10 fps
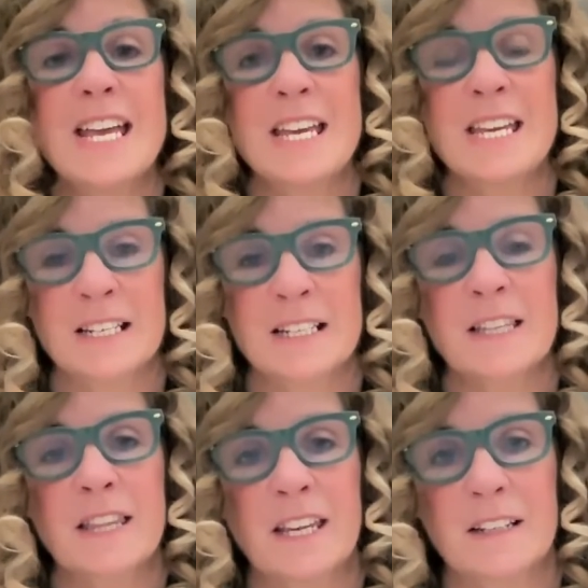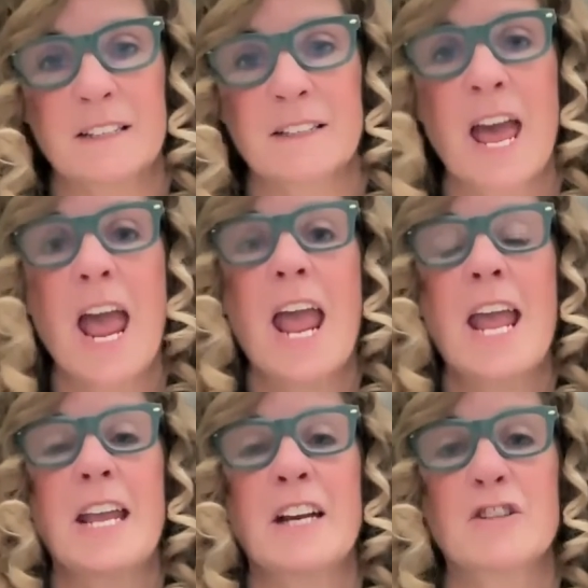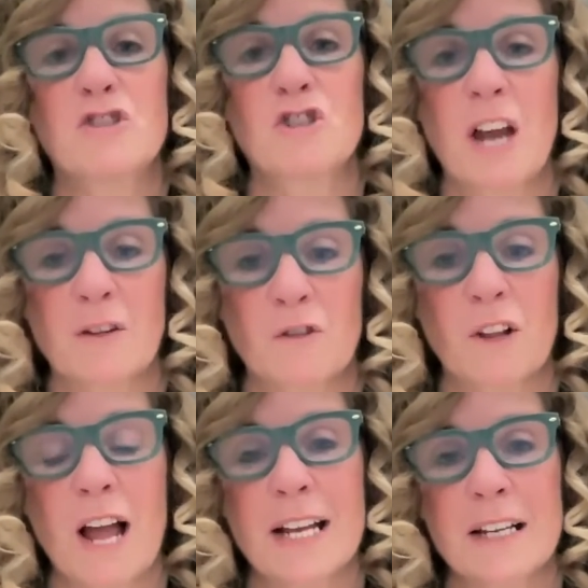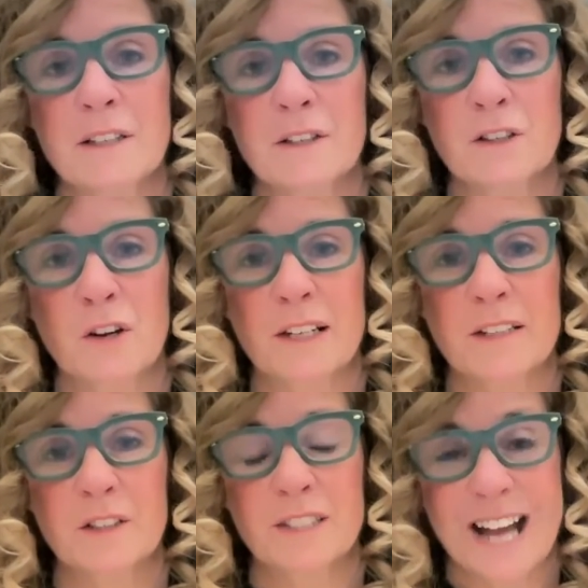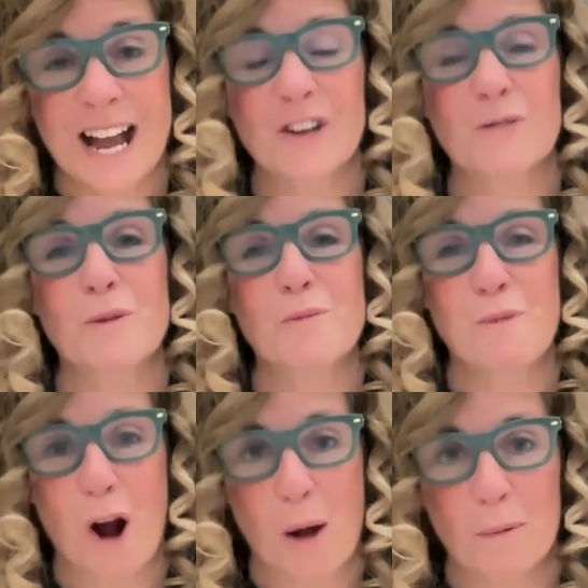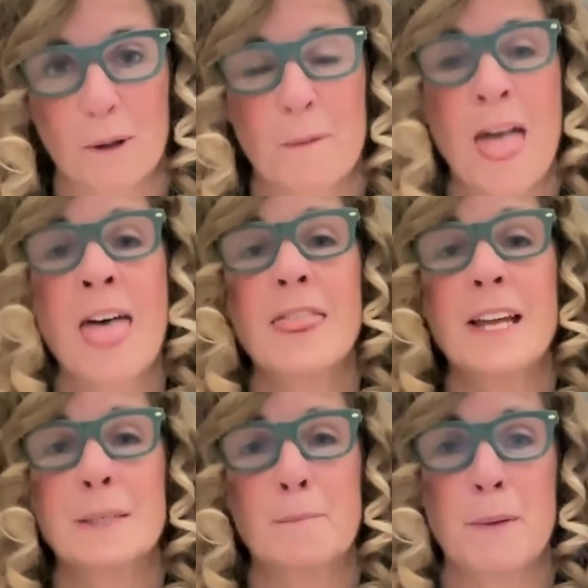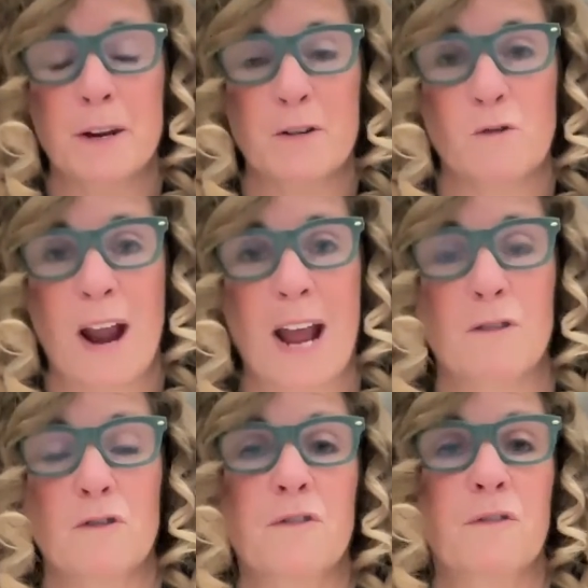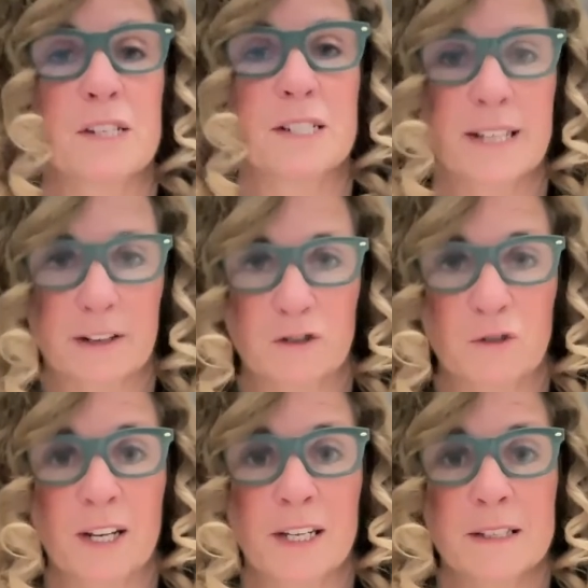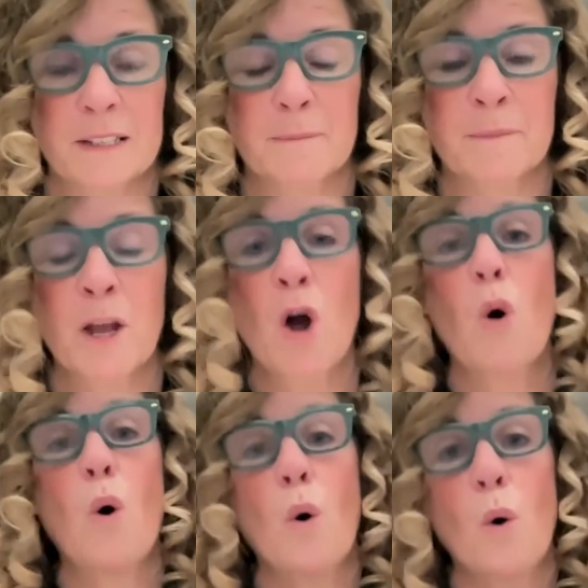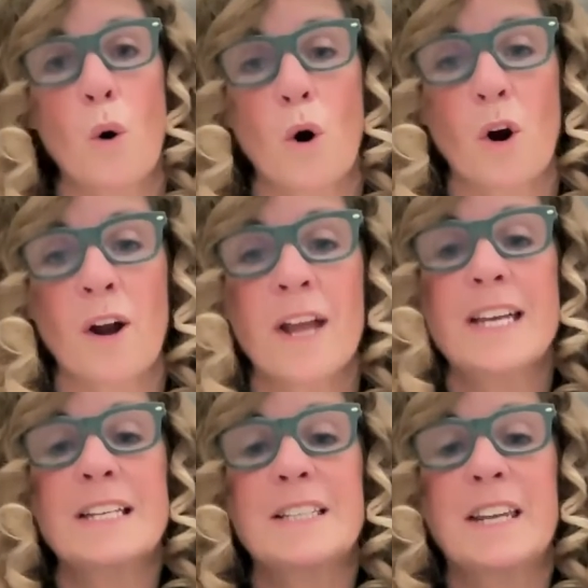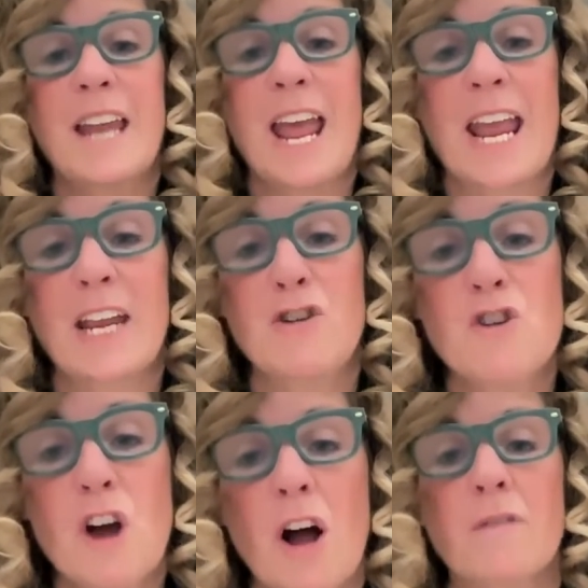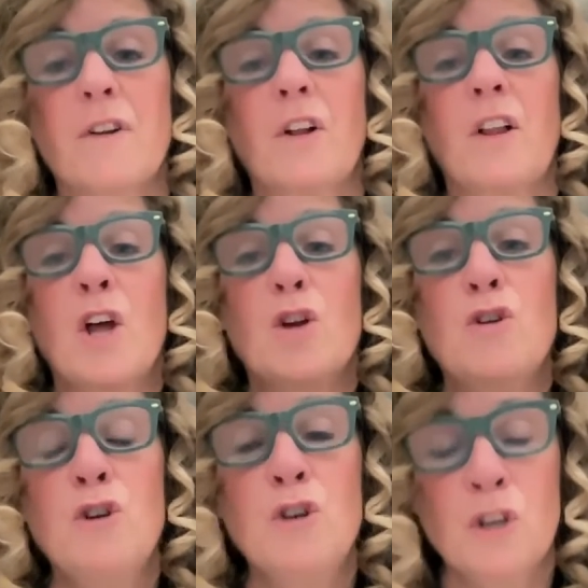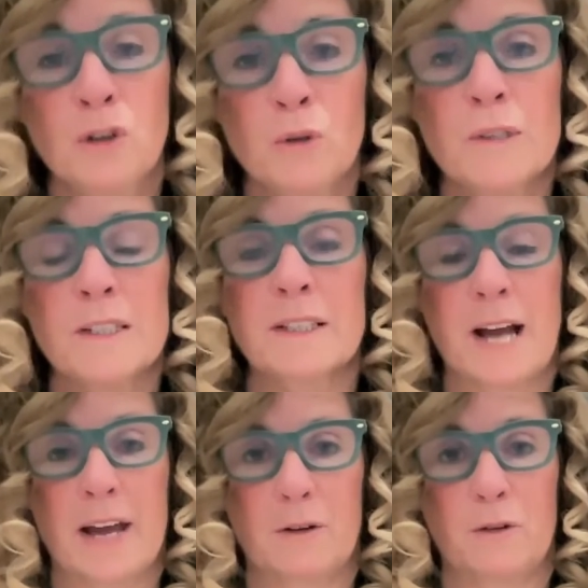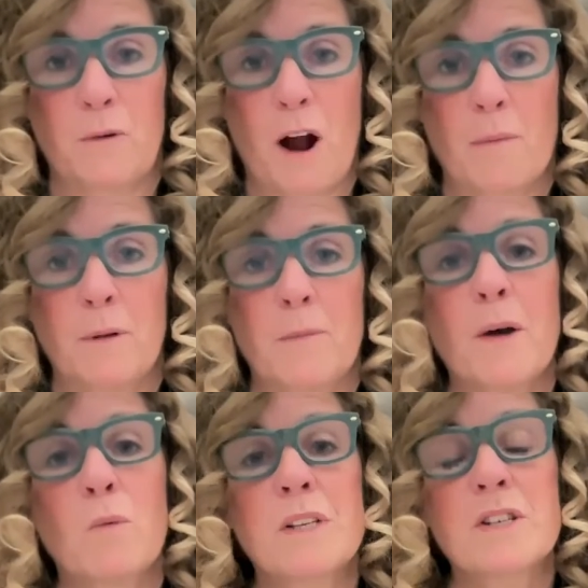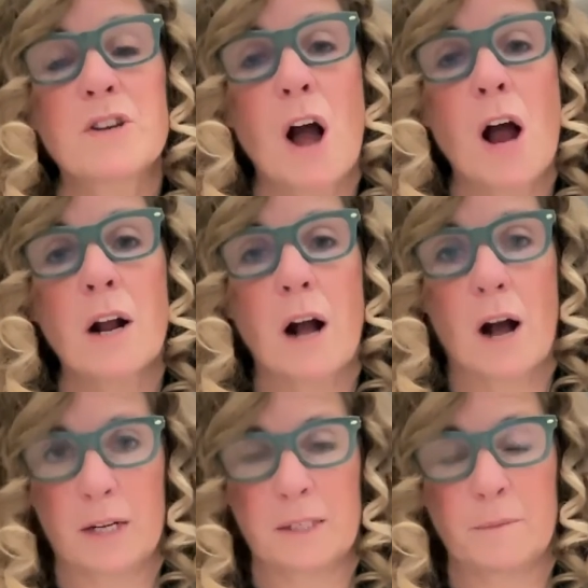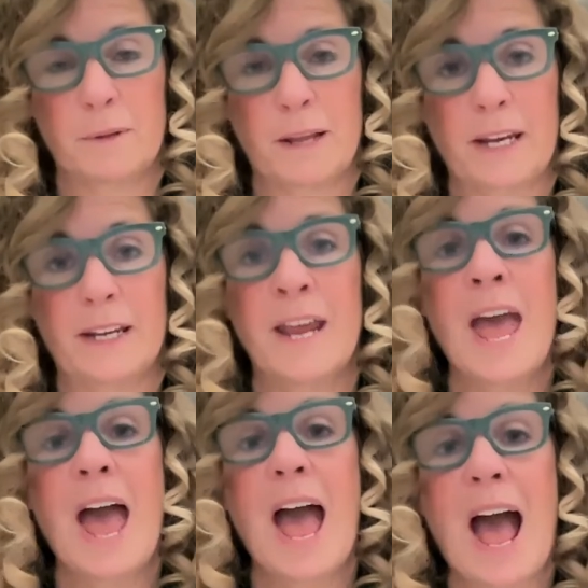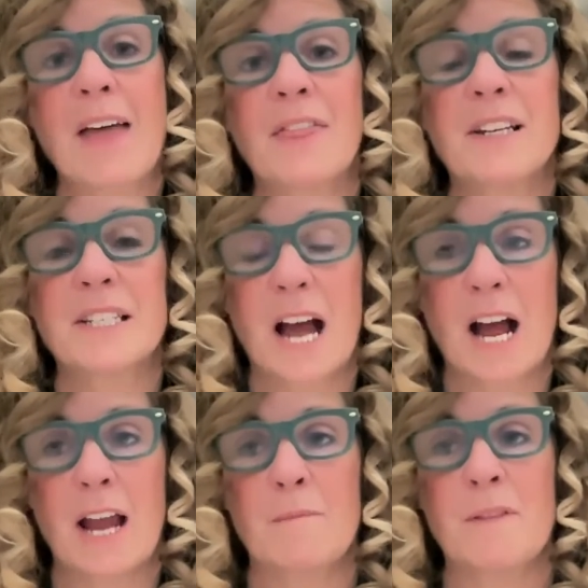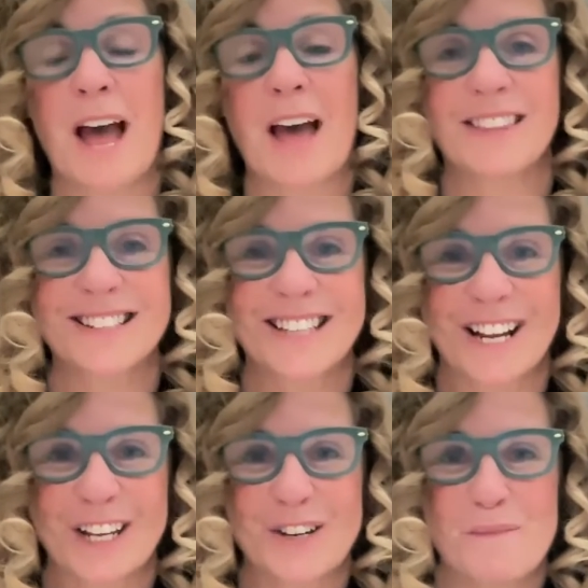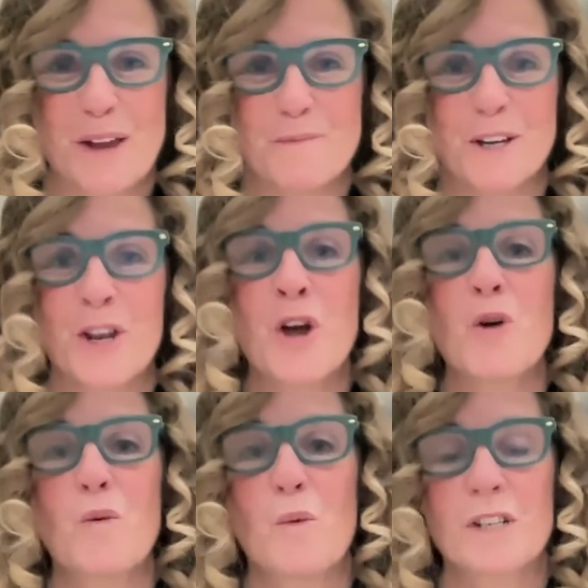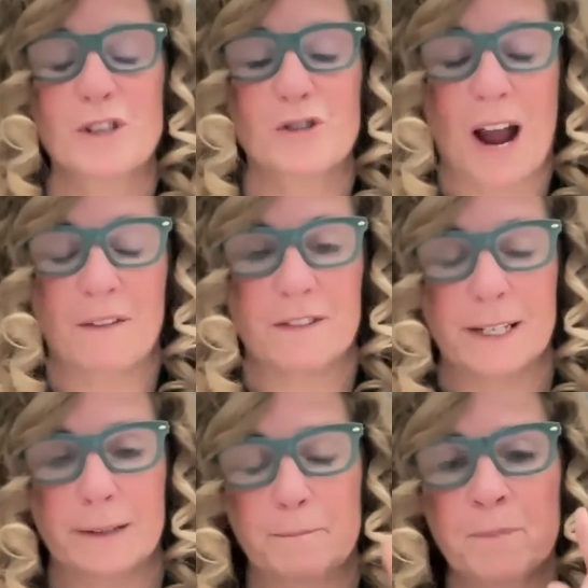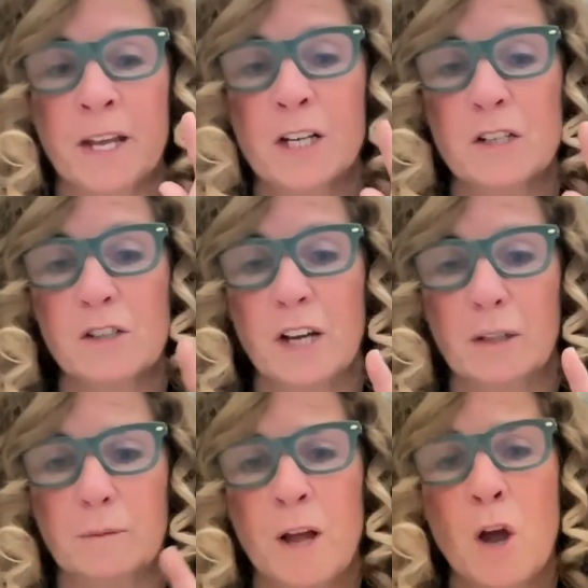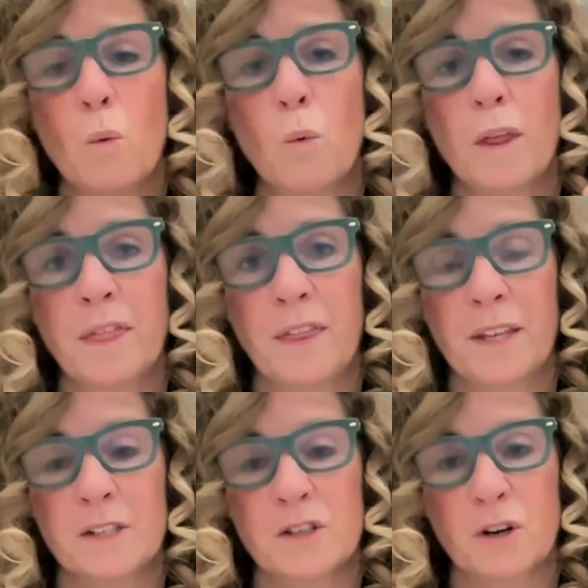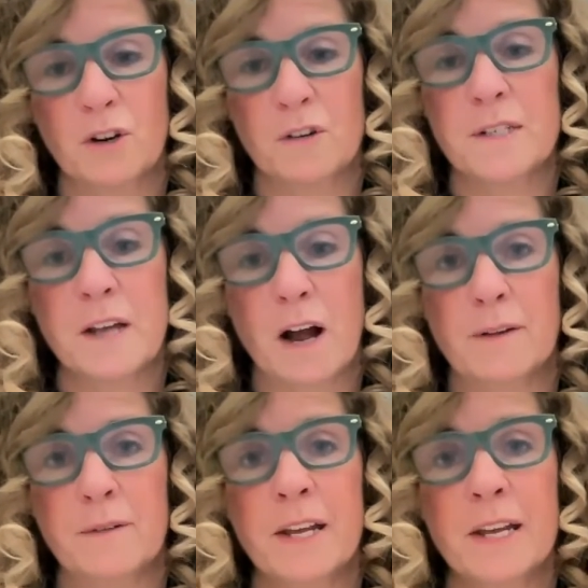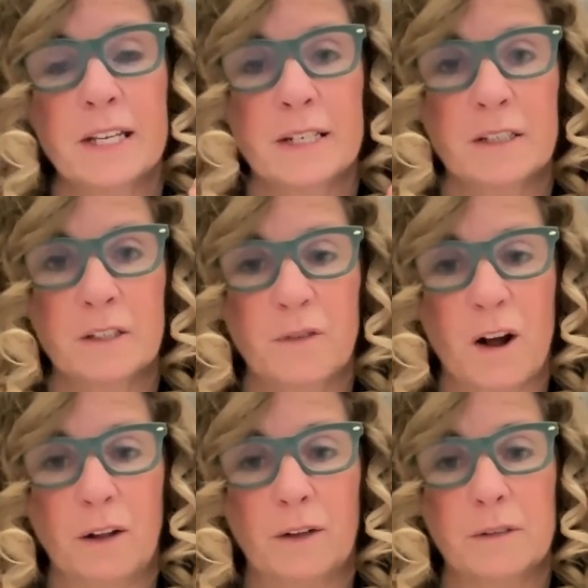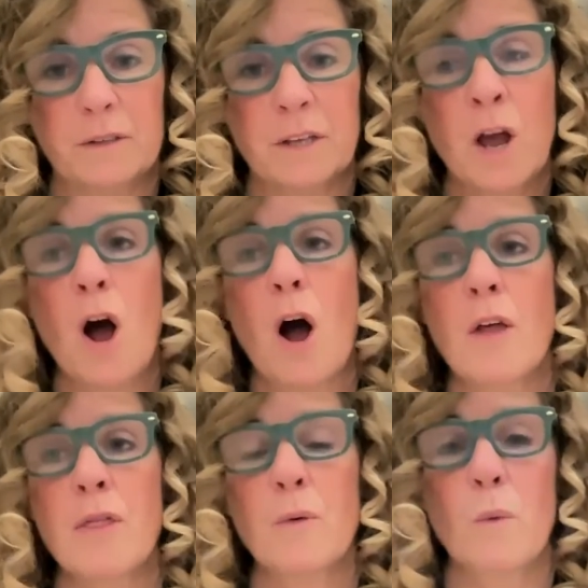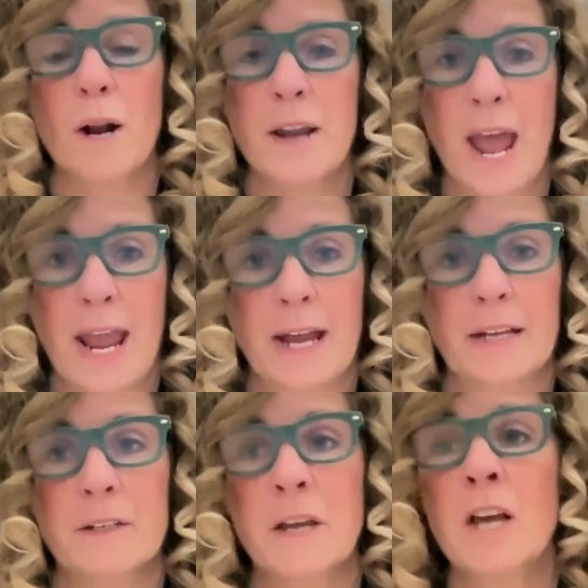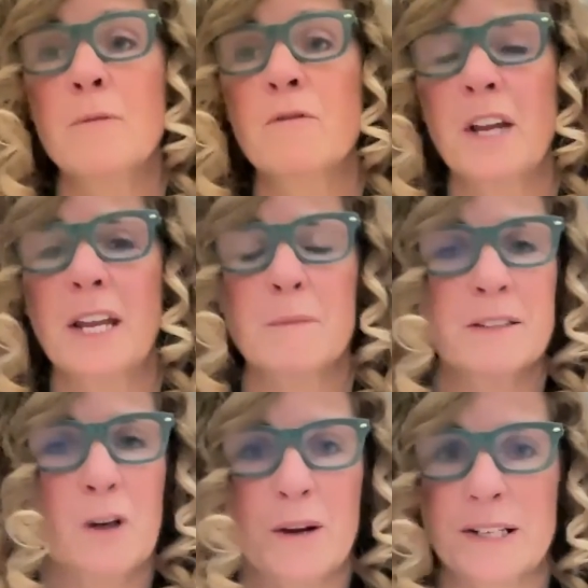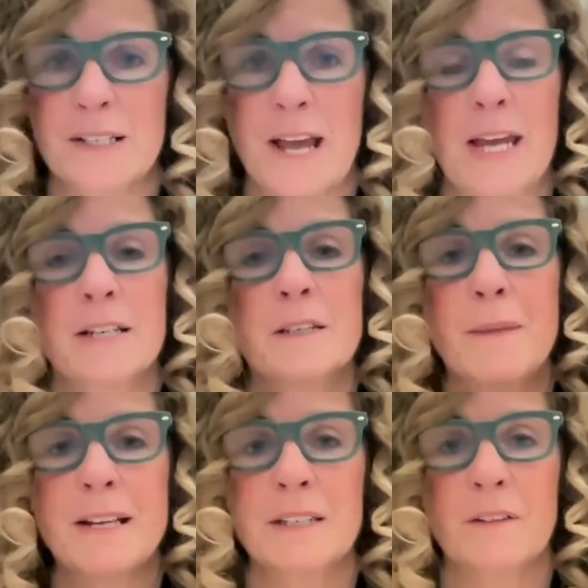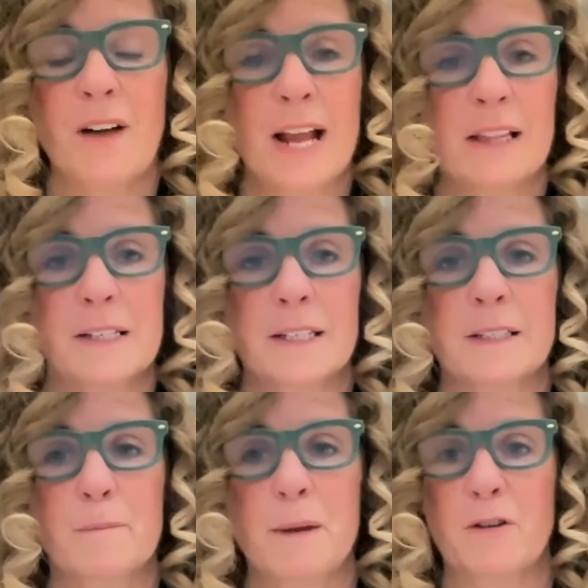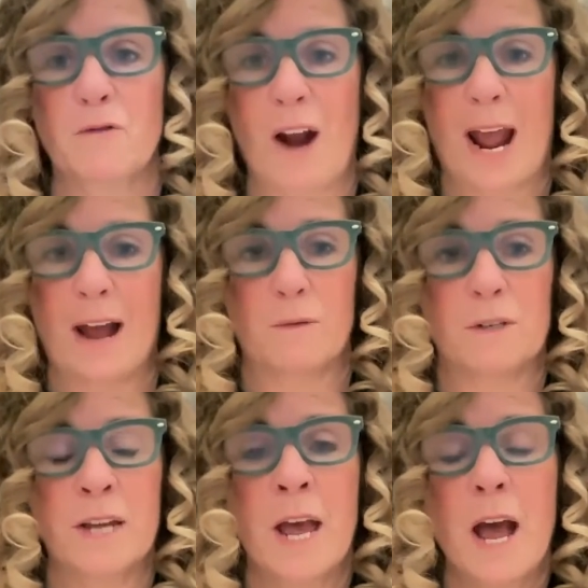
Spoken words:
is this a generalized societal problem that's been around for centuries? Or is it a novel, new societal problem that was not contemplated at the time that the Second Amendment was drafted? So what this turns on is as follows. On the one hand, Rahimi is going to say domestic violence has been around